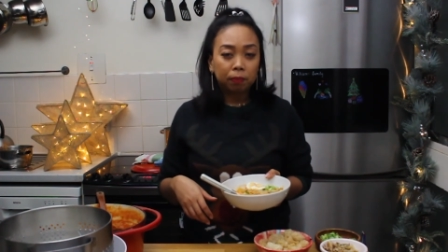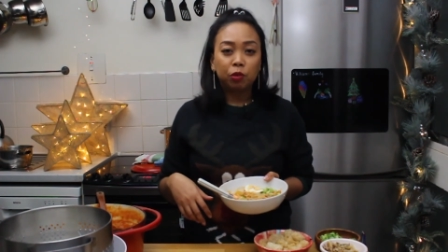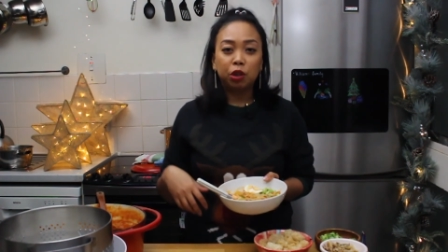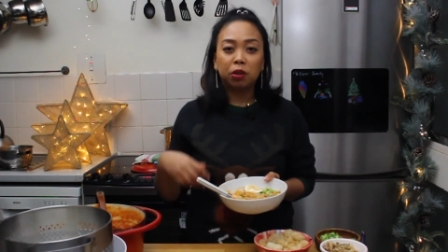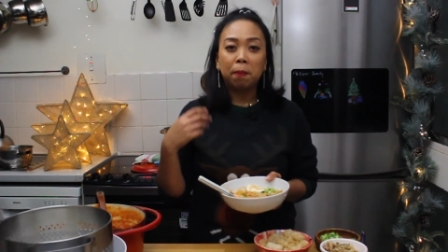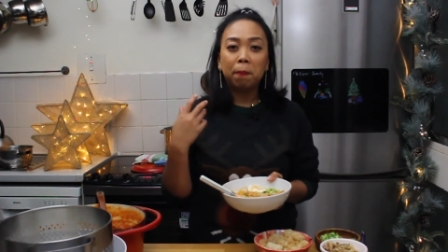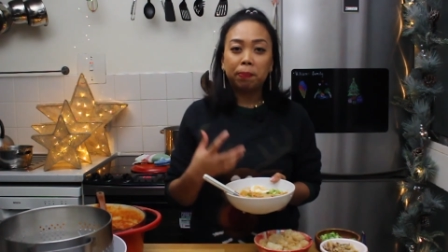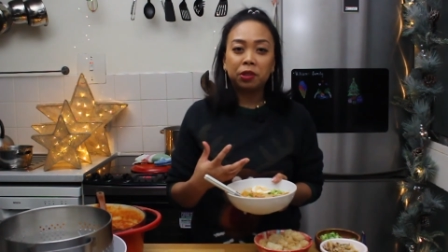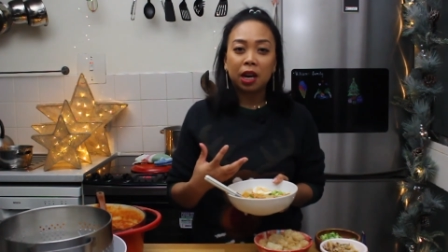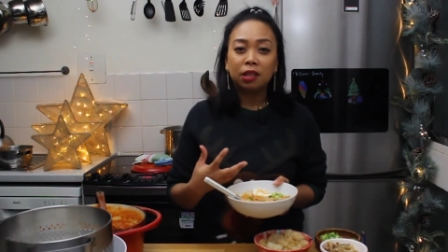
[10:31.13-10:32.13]
You can
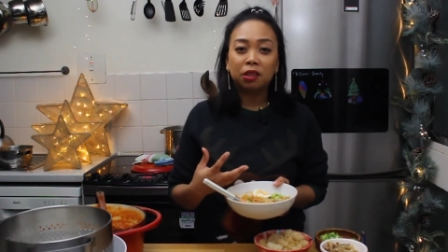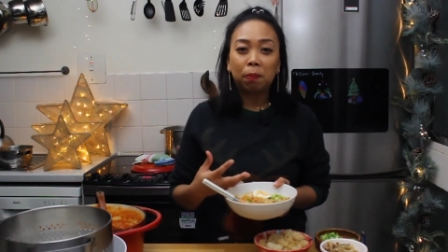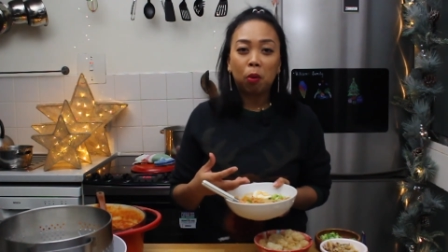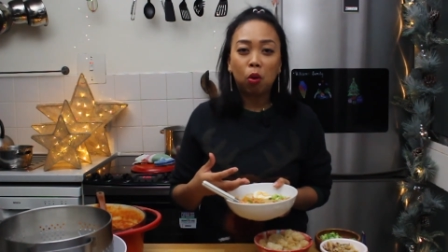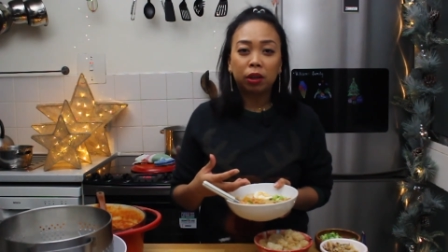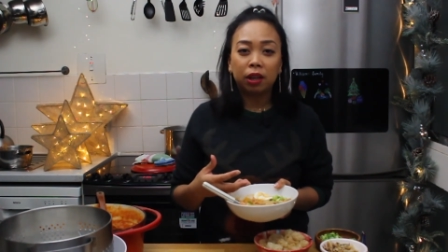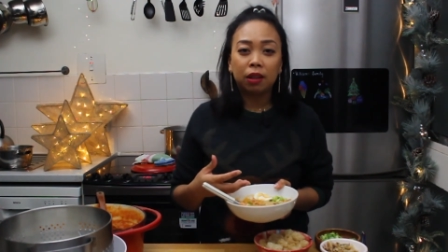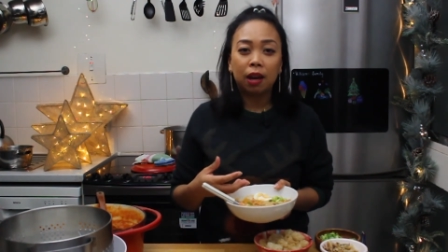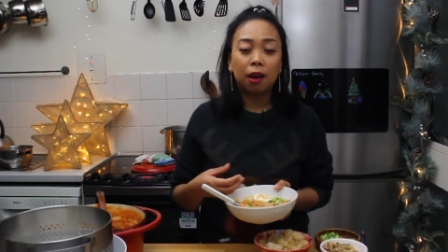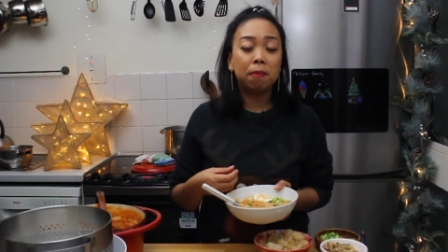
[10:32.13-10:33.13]
taste the pork in
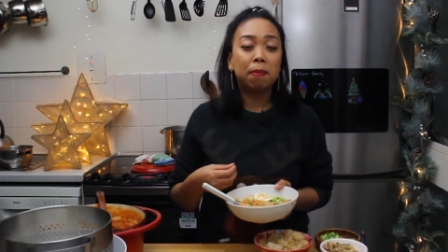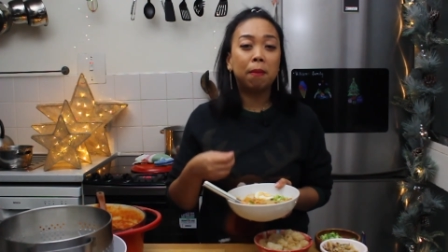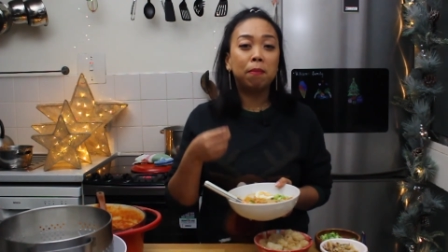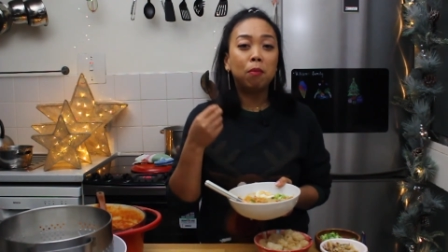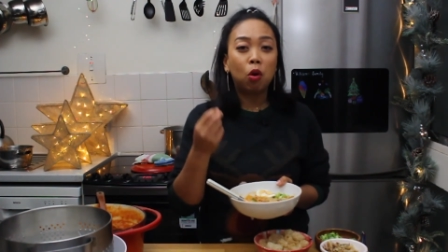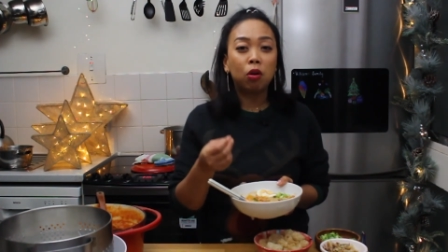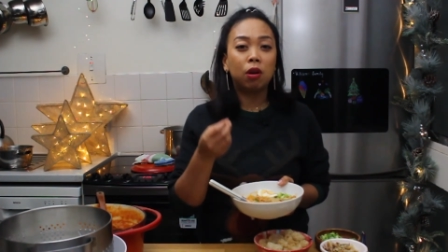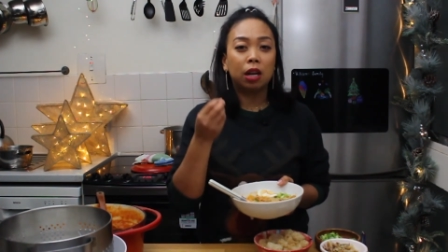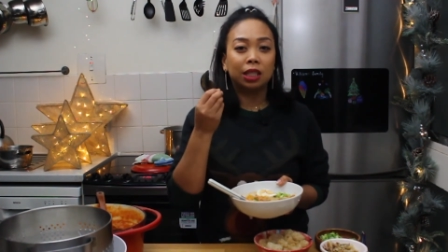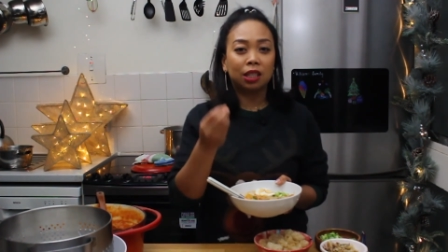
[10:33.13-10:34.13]
there, but more
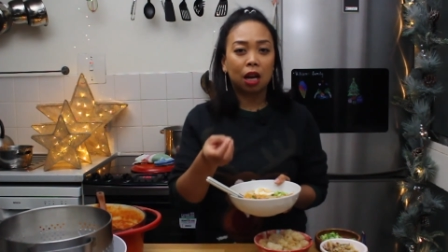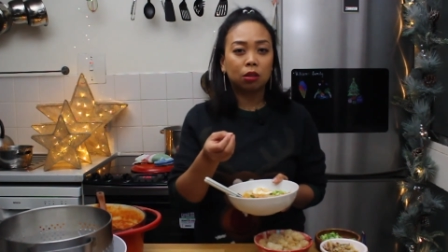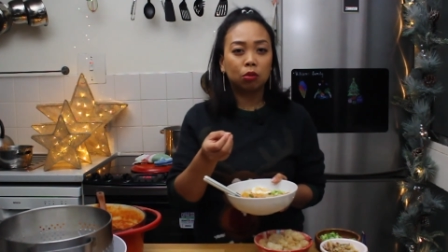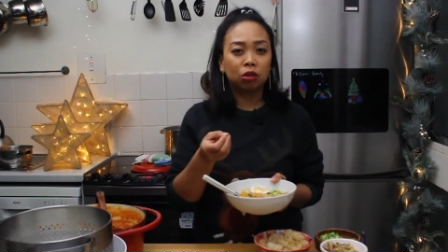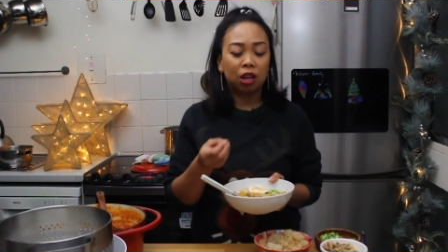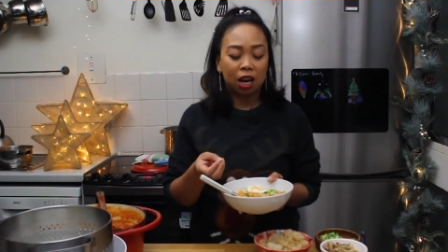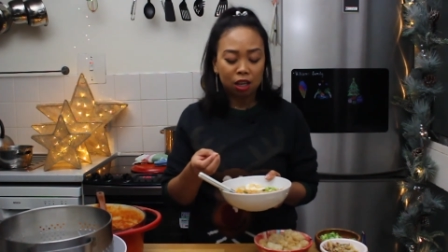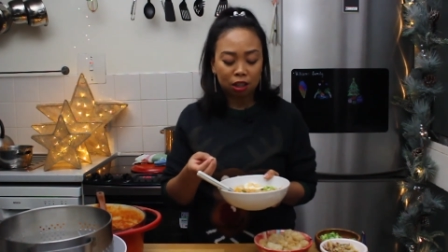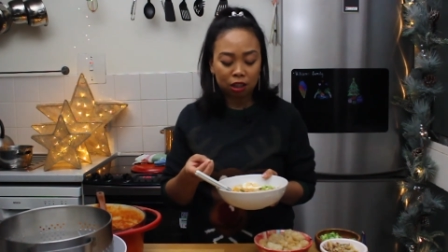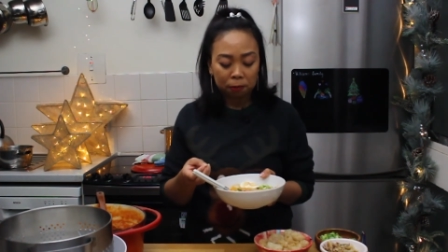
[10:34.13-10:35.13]
a subtle
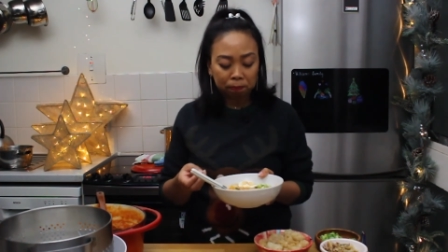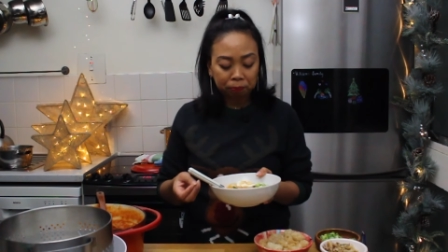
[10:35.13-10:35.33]
taste.